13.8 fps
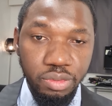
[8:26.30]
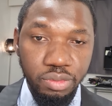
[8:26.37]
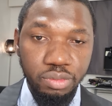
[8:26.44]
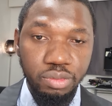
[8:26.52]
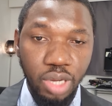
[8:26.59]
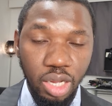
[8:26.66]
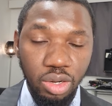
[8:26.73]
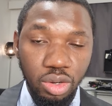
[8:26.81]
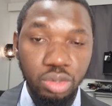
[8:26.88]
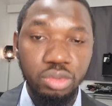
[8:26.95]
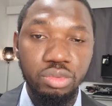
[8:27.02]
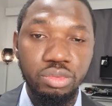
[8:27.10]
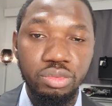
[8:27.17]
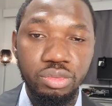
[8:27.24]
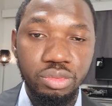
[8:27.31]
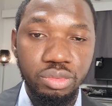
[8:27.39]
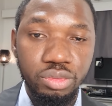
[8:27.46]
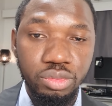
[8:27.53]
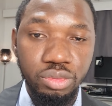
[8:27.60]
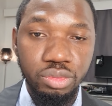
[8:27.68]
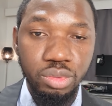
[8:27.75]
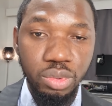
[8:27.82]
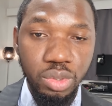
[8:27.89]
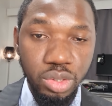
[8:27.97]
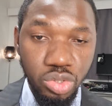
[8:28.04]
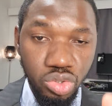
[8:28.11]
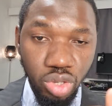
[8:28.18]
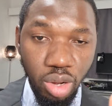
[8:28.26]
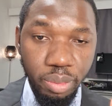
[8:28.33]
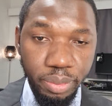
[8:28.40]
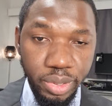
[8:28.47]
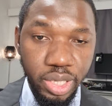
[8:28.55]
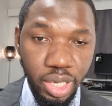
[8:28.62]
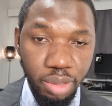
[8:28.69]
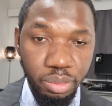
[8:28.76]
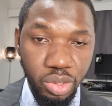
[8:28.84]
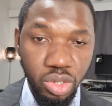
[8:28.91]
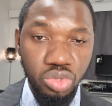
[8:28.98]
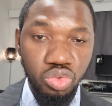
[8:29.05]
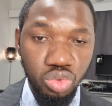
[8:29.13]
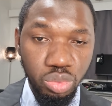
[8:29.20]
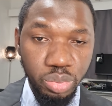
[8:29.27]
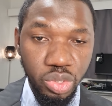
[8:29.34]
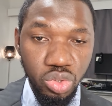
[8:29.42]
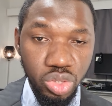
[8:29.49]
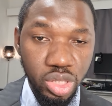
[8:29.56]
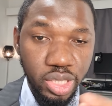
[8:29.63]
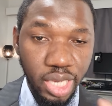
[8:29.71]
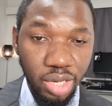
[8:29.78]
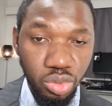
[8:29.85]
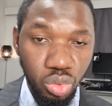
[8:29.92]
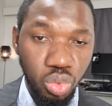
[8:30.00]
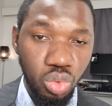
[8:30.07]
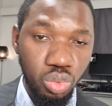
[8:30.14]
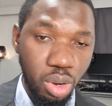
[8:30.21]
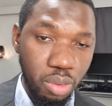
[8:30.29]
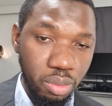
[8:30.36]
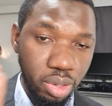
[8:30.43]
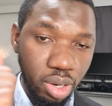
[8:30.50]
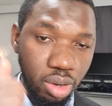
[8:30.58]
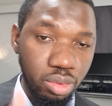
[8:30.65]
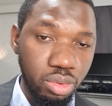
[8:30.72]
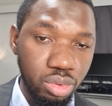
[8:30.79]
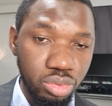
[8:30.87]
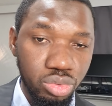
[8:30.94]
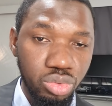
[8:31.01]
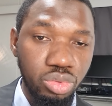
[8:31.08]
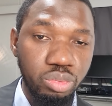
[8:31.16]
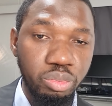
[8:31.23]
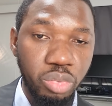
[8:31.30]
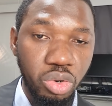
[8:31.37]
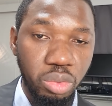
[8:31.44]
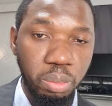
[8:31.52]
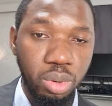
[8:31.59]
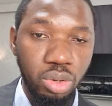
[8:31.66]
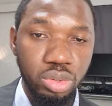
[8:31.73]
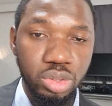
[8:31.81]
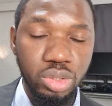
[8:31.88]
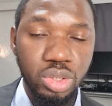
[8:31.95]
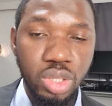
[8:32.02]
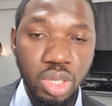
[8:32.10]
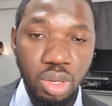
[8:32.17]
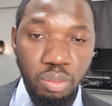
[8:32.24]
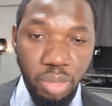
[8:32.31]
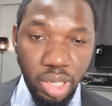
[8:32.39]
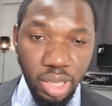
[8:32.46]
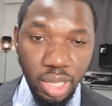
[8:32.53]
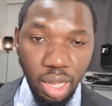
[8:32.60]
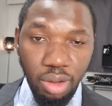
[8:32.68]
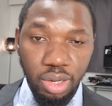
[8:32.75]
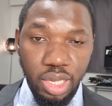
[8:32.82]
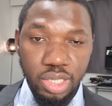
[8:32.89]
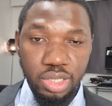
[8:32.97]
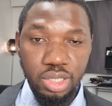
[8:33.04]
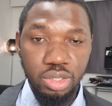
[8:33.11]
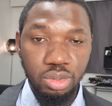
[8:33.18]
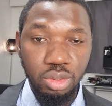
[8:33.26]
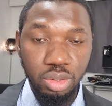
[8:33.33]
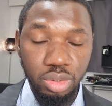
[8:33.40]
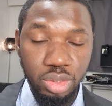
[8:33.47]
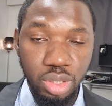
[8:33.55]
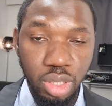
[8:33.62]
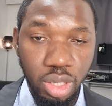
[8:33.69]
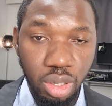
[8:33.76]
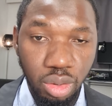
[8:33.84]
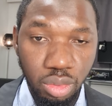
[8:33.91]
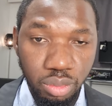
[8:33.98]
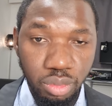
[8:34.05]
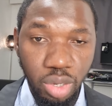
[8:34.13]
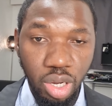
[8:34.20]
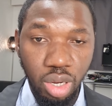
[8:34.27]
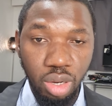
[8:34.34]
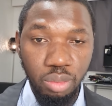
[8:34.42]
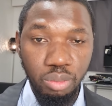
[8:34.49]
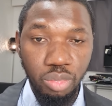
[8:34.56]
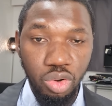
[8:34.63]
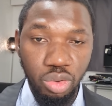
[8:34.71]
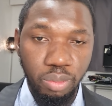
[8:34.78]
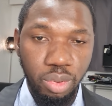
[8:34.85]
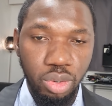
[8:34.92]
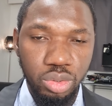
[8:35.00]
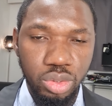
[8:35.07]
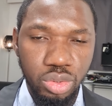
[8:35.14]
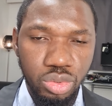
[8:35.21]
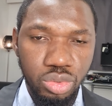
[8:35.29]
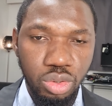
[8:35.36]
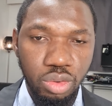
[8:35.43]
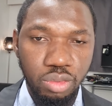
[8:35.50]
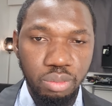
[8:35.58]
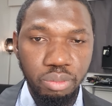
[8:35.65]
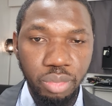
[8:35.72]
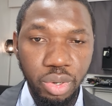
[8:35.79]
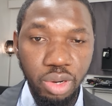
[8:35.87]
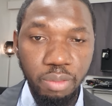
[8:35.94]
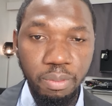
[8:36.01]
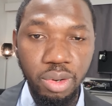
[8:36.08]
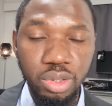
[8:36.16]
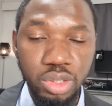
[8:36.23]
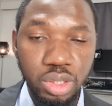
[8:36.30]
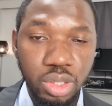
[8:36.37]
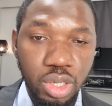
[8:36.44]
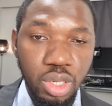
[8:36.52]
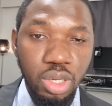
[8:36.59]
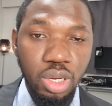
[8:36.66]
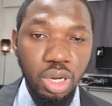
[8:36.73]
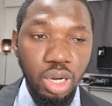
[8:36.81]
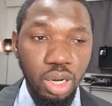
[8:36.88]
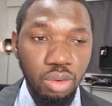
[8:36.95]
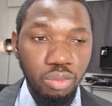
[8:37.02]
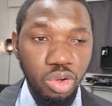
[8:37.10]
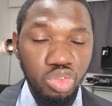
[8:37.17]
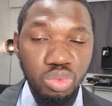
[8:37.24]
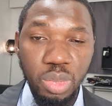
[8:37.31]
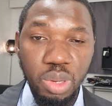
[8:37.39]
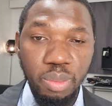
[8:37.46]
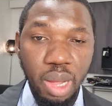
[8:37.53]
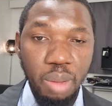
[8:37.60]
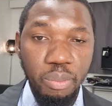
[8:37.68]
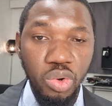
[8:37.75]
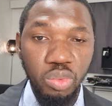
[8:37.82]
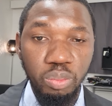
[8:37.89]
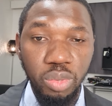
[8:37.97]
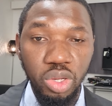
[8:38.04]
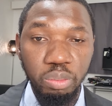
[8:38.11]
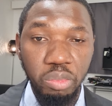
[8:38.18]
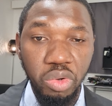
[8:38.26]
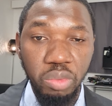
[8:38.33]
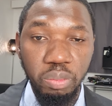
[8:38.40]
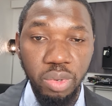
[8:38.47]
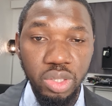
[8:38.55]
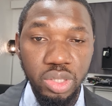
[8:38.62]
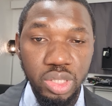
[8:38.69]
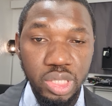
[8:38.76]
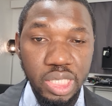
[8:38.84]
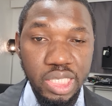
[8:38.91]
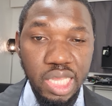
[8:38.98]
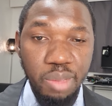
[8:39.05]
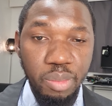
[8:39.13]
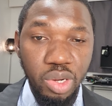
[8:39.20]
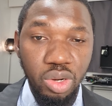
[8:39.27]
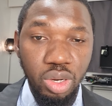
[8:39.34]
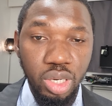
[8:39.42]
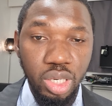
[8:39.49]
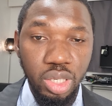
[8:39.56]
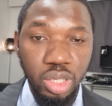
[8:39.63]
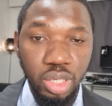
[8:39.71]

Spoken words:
we'll stop there because we'll be using that tool when we now go to board plot. But now let's discuss board plot. So board plot, what we mean by board plot? Board plot is a semi-log